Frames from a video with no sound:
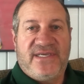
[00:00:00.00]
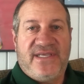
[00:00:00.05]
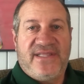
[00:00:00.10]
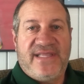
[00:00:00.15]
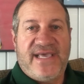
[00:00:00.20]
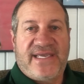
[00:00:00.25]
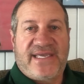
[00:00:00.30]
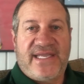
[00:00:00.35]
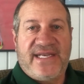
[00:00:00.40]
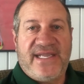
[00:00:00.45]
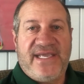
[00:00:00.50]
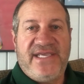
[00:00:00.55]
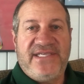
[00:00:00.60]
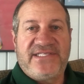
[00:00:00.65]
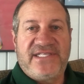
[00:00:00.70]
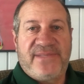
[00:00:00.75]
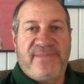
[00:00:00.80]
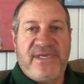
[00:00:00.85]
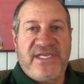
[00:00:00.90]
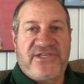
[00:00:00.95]
that can
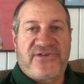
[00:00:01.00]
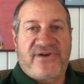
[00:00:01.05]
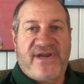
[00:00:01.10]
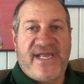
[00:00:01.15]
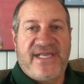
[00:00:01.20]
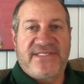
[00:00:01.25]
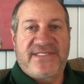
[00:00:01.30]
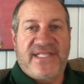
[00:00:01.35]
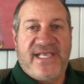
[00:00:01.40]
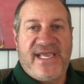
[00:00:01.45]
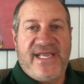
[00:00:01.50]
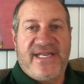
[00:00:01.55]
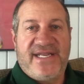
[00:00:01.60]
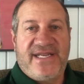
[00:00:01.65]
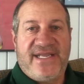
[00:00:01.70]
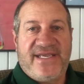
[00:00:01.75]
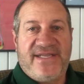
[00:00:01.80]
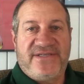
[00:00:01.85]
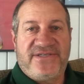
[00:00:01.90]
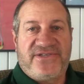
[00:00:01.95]
easily be translated
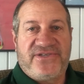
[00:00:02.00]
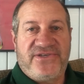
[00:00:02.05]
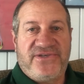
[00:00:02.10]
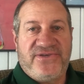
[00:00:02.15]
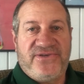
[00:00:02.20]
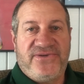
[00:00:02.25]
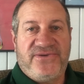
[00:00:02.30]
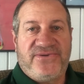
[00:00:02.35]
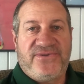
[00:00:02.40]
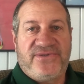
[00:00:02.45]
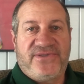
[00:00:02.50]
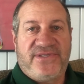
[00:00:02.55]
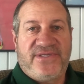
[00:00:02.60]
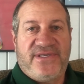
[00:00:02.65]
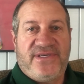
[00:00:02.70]
into